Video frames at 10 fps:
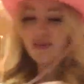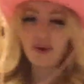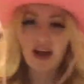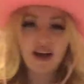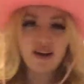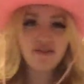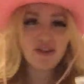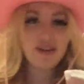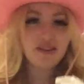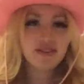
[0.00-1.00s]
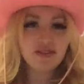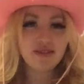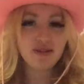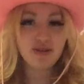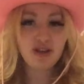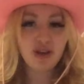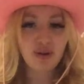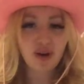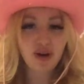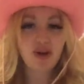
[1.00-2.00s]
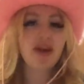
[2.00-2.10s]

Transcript: have the Greek yogurt.